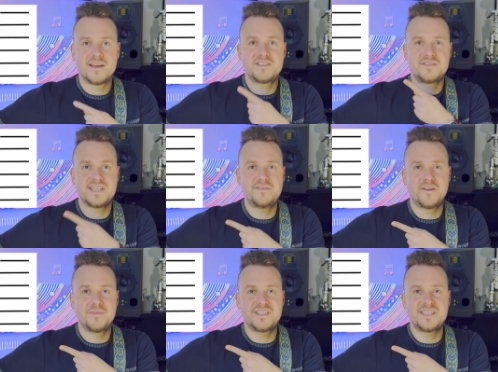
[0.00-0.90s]
how to get
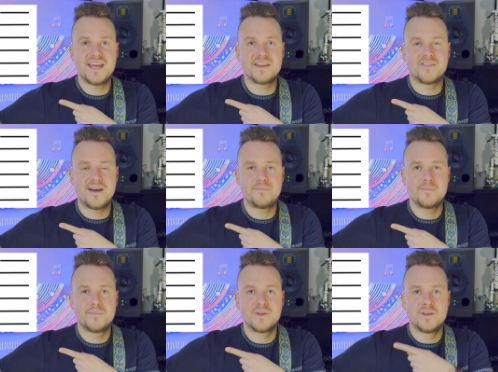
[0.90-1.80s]
started with reading
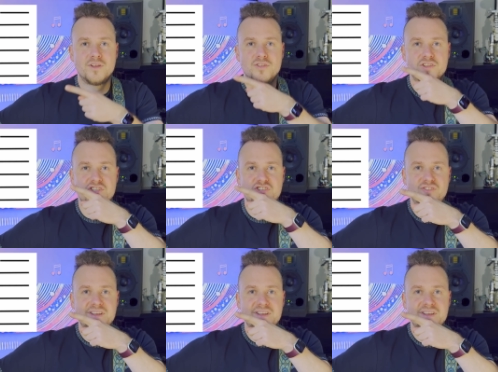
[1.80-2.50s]
guitar tabs.